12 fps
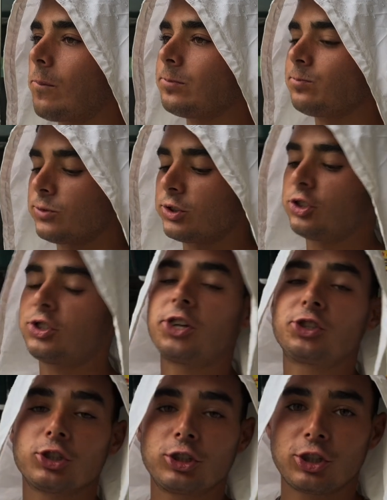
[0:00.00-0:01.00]
It's
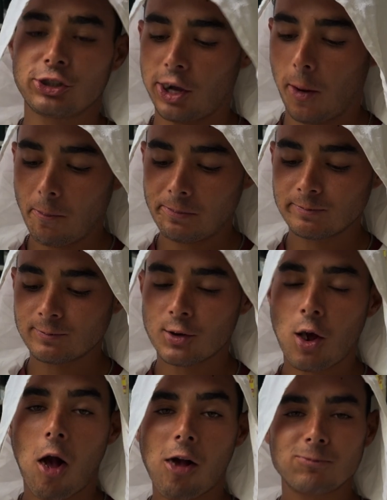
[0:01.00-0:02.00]
essentially just like
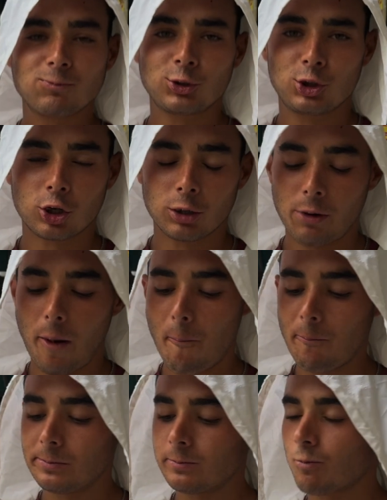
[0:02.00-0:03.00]
sugar bread,
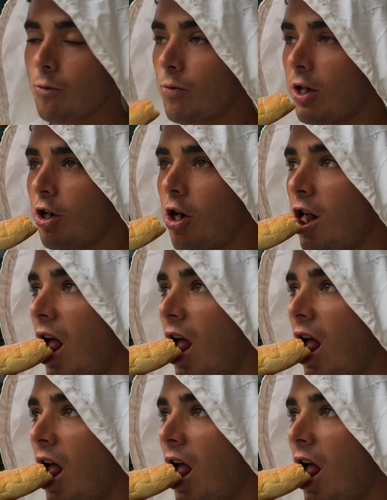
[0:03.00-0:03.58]
they call it.